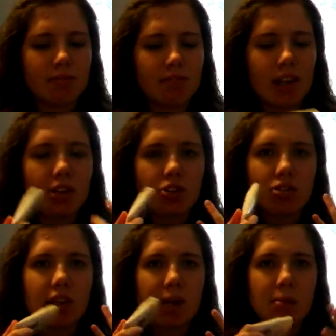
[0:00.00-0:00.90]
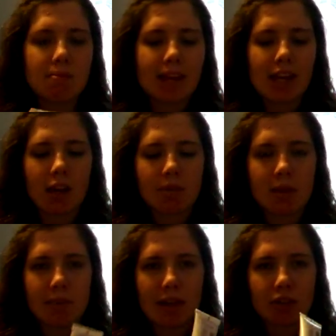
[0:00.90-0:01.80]
like just to keep your makeup
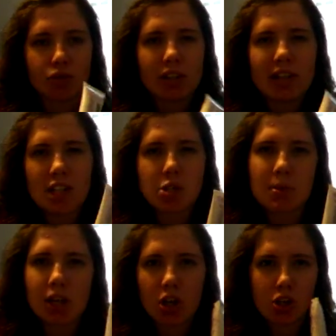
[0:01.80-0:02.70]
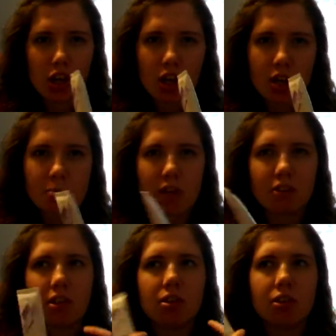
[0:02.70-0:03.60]
in place for a little bit longer.
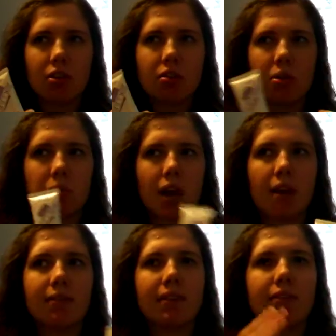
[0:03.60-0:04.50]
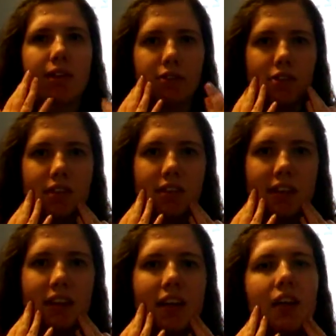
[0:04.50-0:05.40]
Because I know sometimes if you have
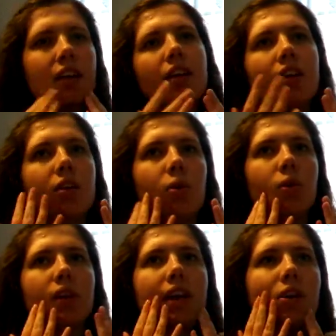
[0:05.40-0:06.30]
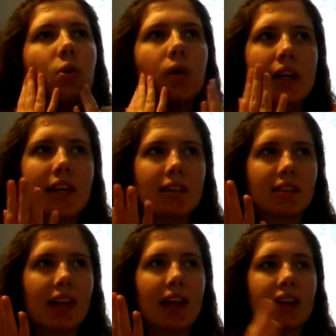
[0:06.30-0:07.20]
greasy or like oily
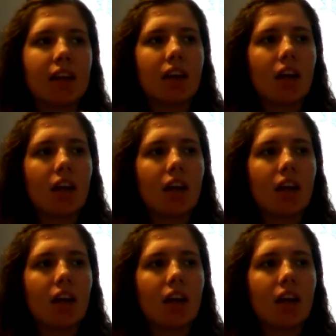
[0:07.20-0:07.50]
skin,